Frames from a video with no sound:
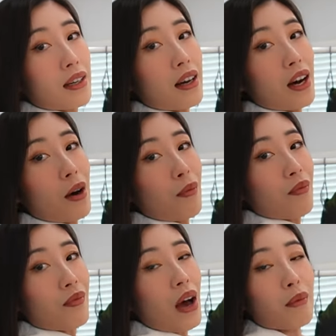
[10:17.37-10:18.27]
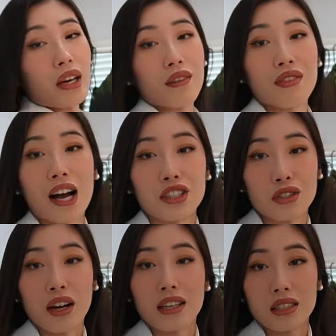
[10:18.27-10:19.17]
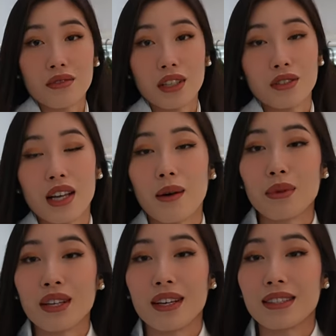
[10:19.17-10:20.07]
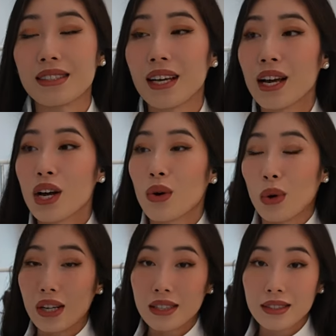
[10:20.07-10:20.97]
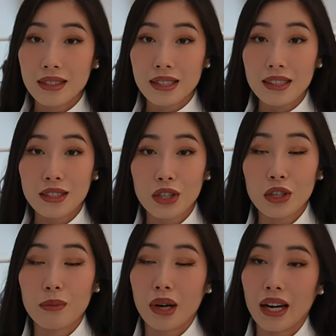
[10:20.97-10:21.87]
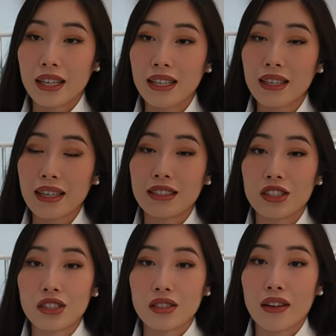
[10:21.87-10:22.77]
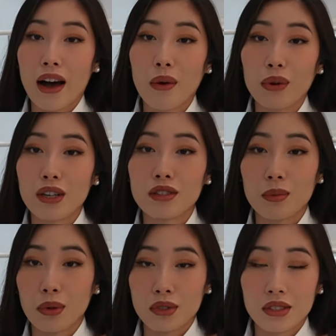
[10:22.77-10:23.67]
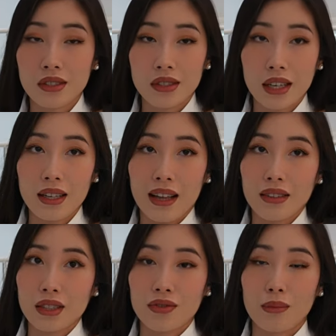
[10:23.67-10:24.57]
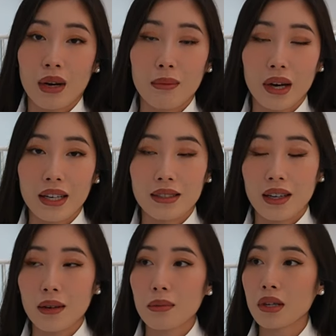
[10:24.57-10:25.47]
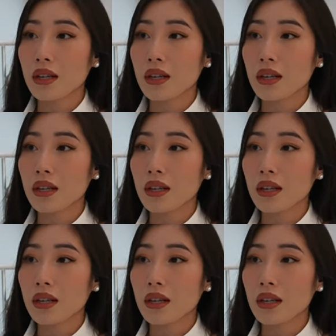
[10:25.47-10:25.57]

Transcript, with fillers: um, I'm gonna flash you guys if I do that, because where it sits on your body is just not where it's supposed to sit, at least for my body type.